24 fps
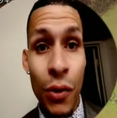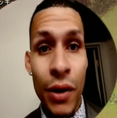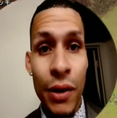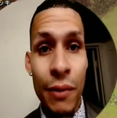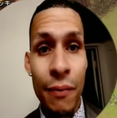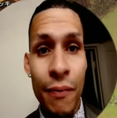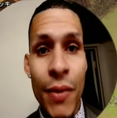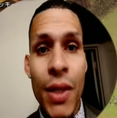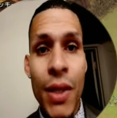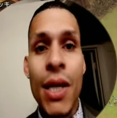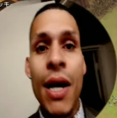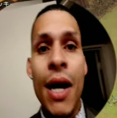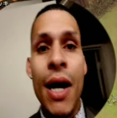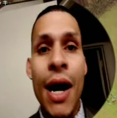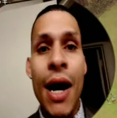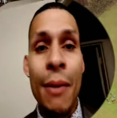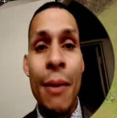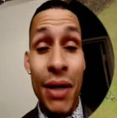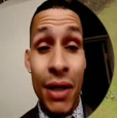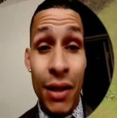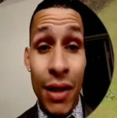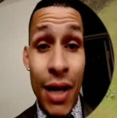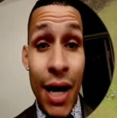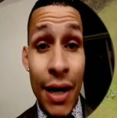And a lot of
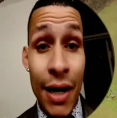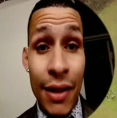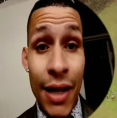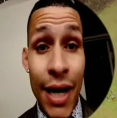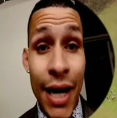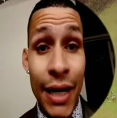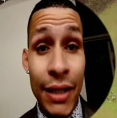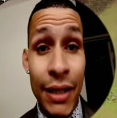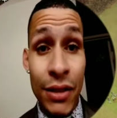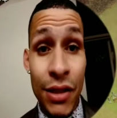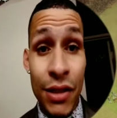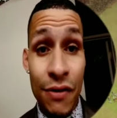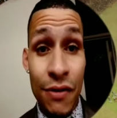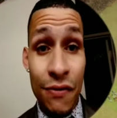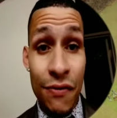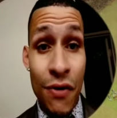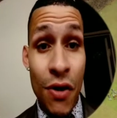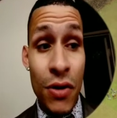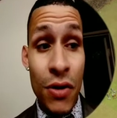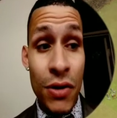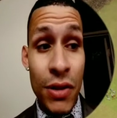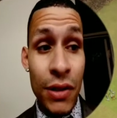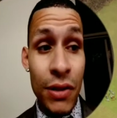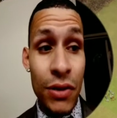that just falls
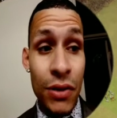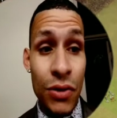into